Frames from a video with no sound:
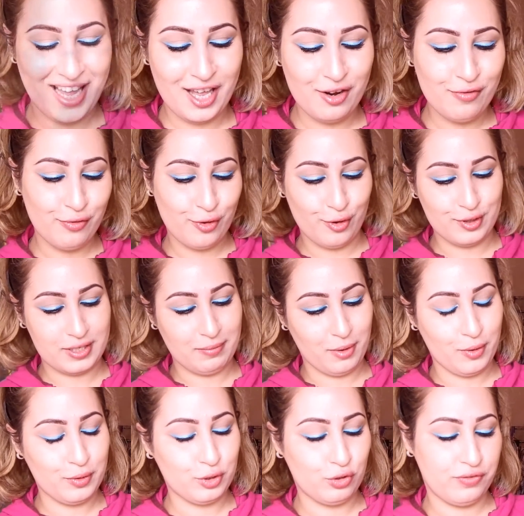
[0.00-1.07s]
And of course I'm
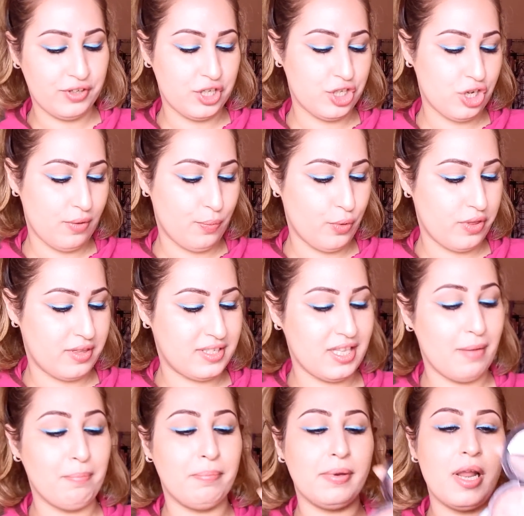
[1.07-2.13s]
going to finish up with
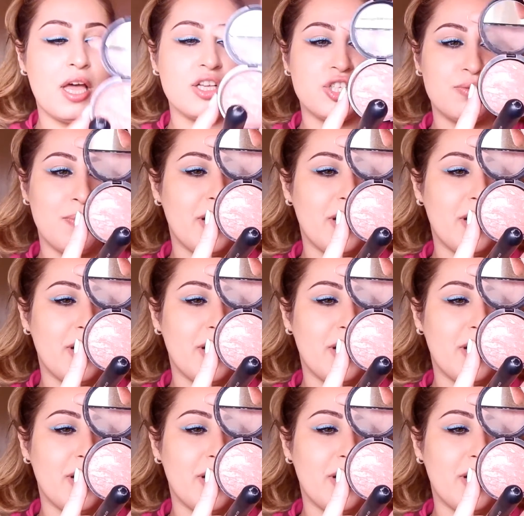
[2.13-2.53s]
some blush.